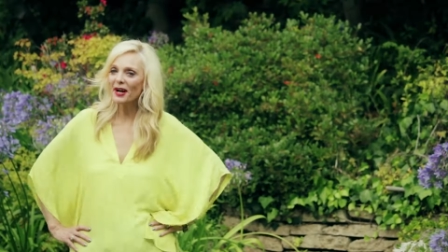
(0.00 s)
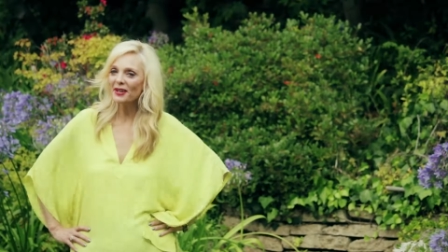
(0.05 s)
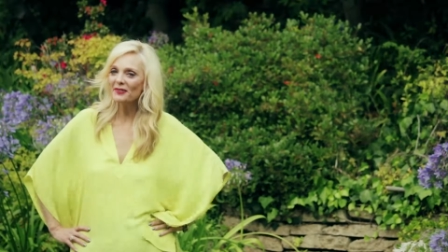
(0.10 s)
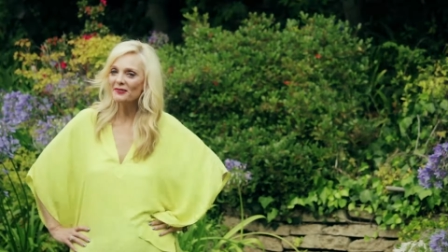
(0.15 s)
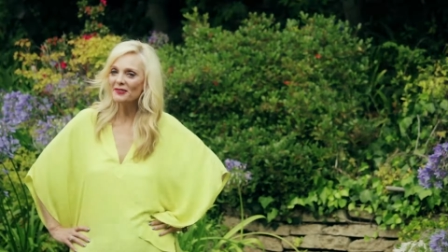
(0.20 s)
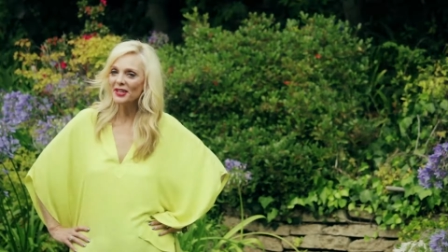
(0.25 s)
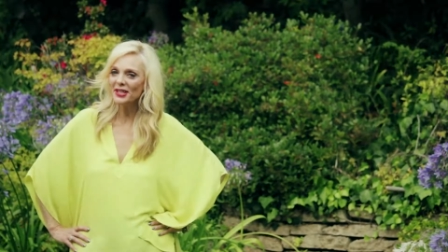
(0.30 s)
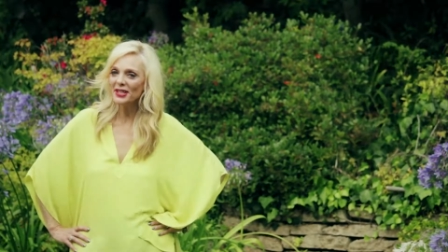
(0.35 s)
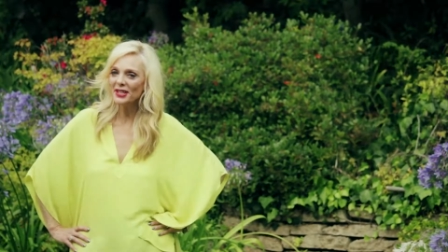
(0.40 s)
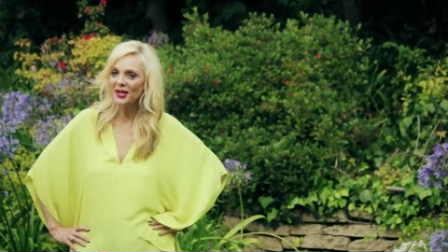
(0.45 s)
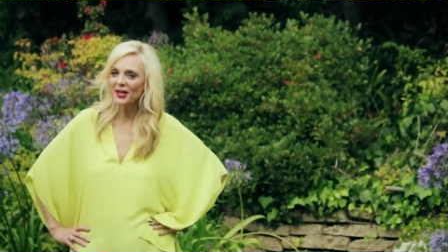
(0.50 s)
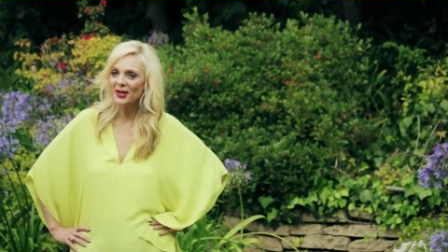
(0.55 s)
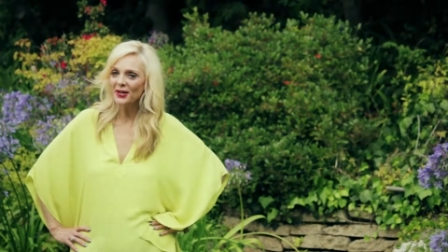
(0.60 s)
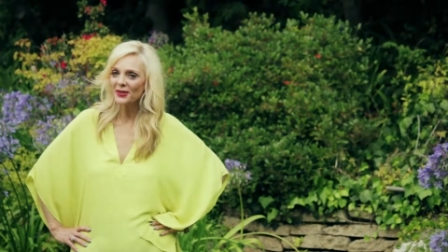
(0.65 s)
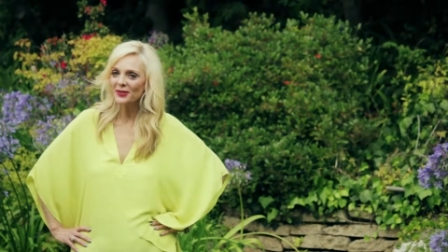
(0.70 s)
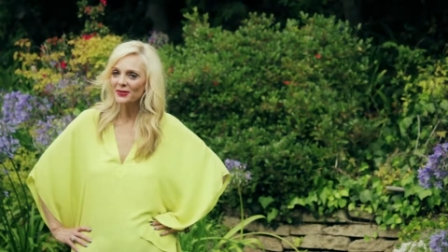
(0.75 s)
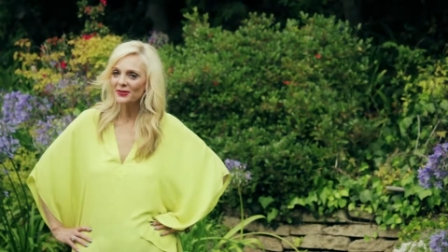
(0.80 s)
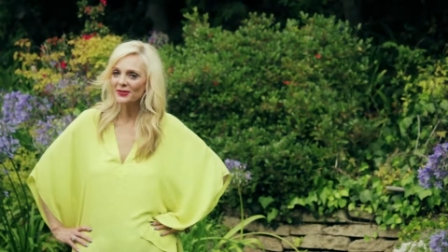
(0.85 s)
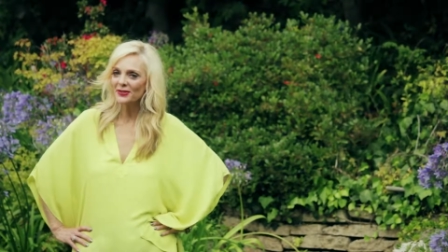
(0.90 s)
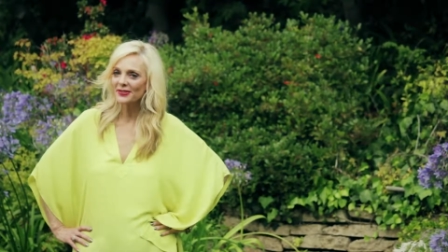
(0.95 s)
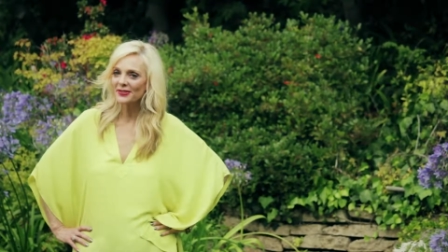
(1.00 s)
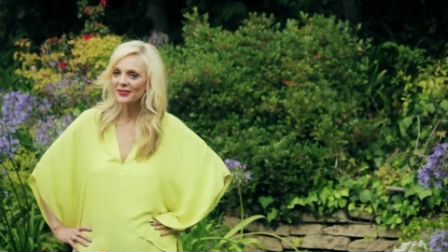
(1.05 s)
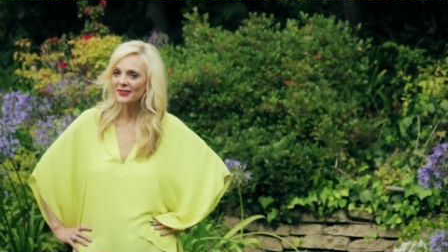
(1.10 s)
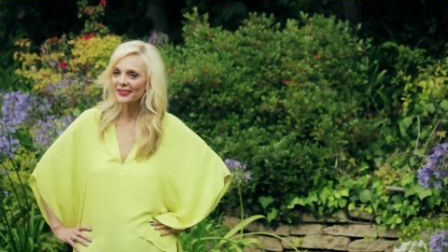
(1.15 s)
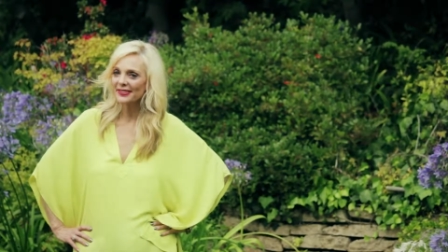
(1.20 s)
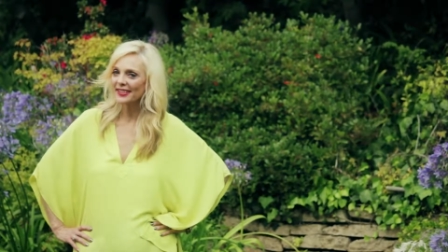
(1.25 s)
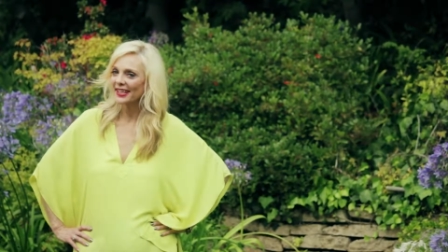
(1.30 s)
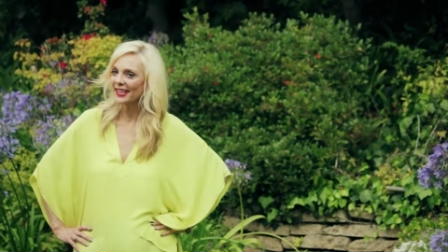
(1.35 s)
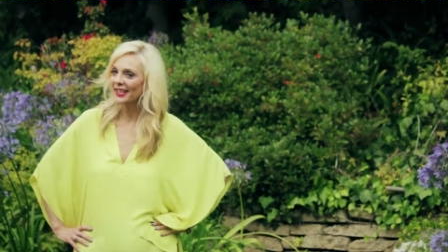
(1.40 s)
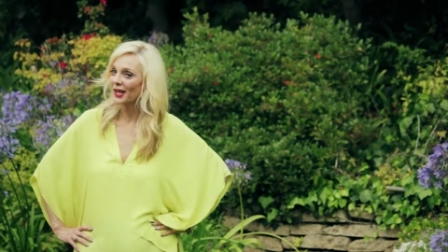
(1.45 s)
my videos,
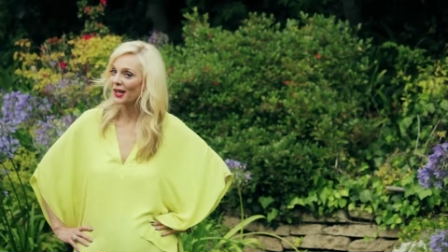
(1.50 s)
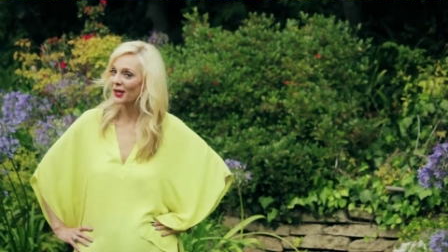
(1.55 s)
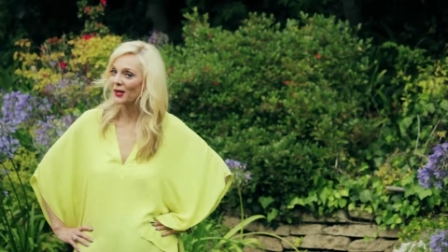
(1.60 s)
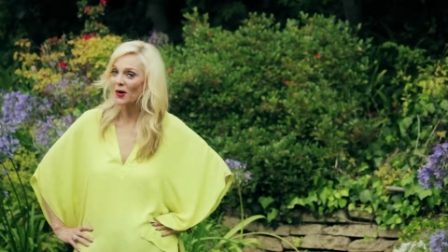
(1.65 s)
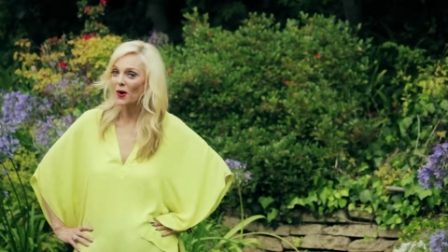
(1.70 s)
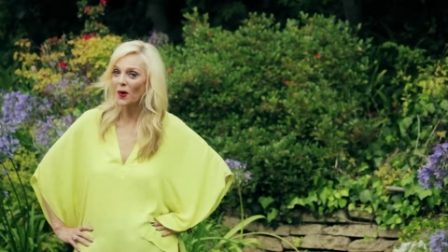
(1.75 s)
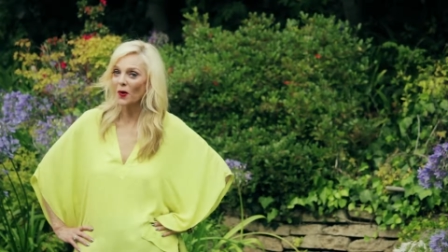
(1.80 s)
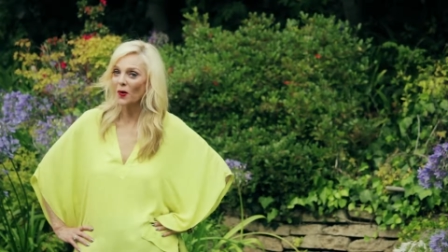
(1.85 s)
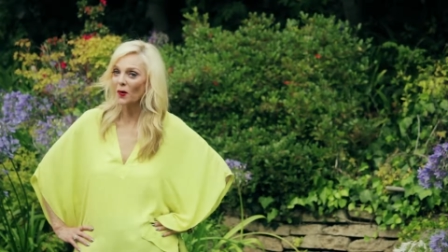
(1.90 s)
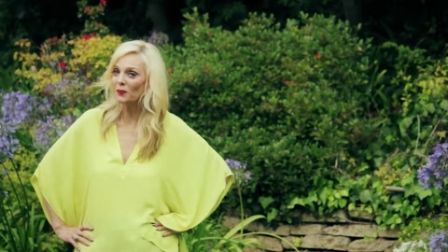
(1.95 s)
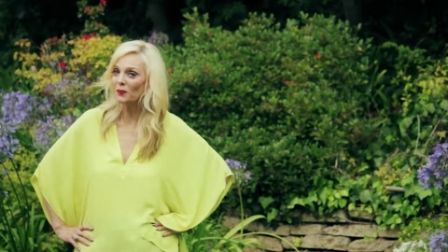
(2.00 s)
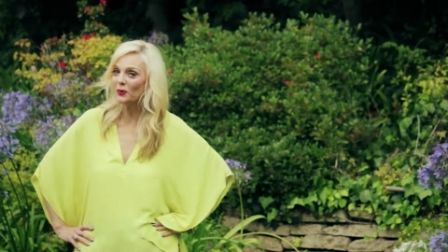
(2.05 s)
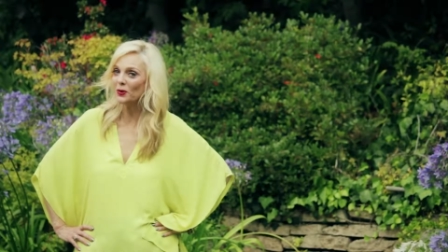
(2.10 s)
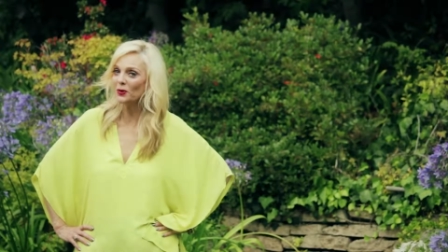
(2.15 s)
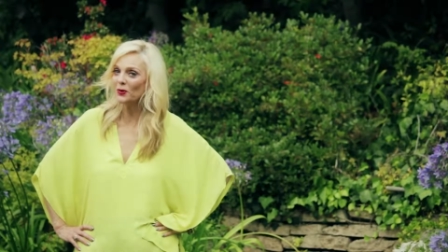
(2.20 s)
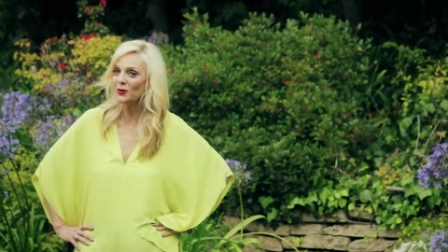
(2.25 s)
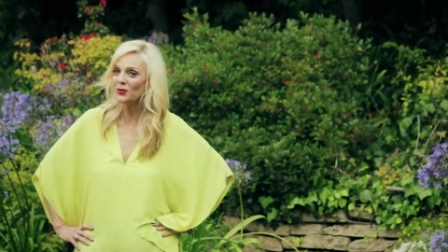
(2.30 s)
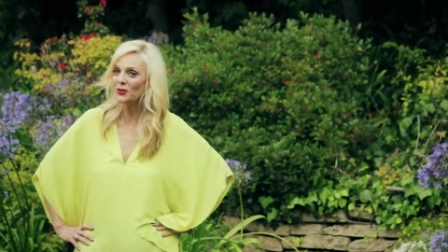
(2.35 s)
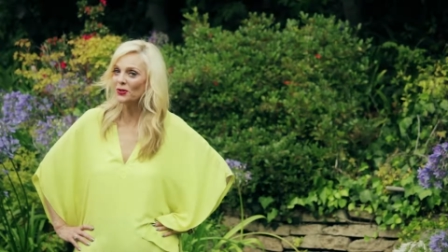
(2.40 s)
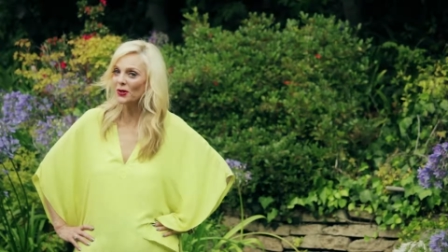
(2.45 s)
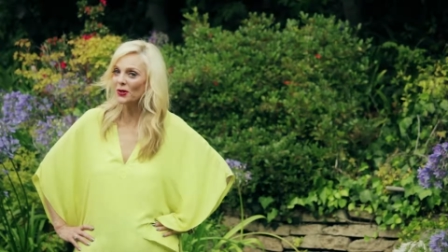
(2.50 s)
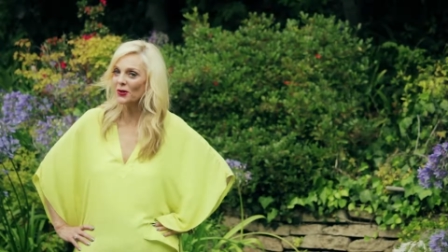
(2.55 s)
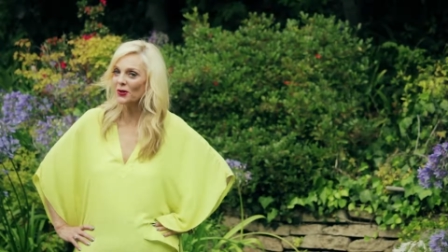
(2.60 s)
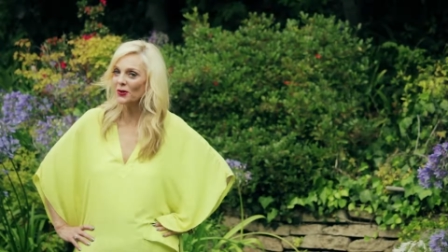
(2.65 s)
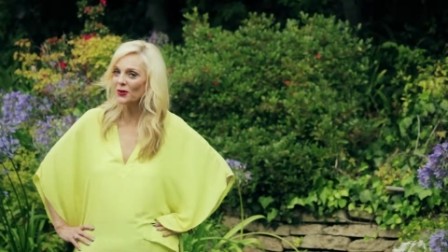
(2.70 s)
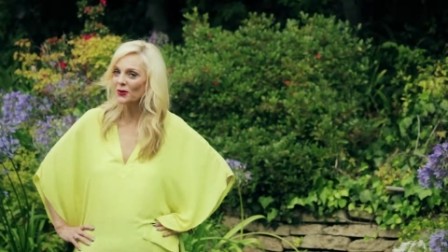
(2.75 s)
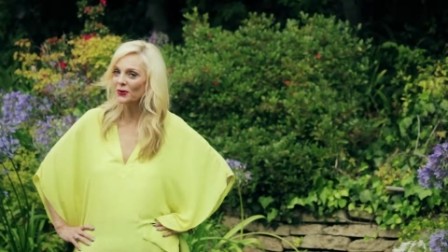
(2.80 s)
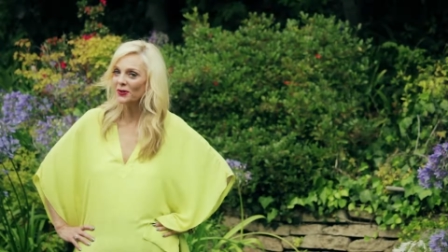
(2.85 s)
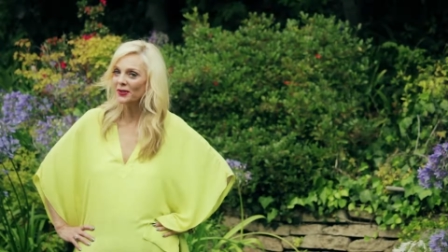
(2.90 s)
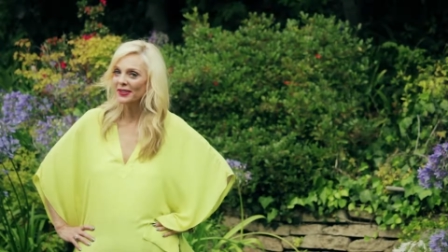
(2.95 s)
and I hope you
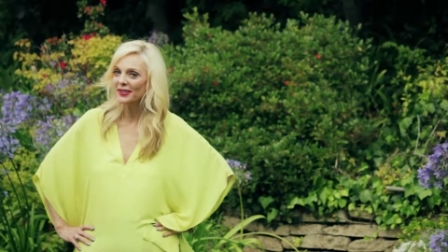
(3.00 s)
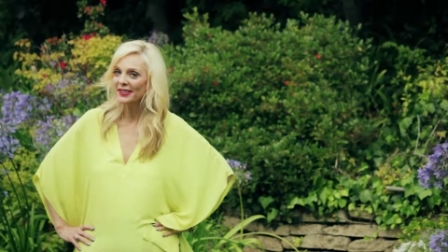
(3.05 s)
do,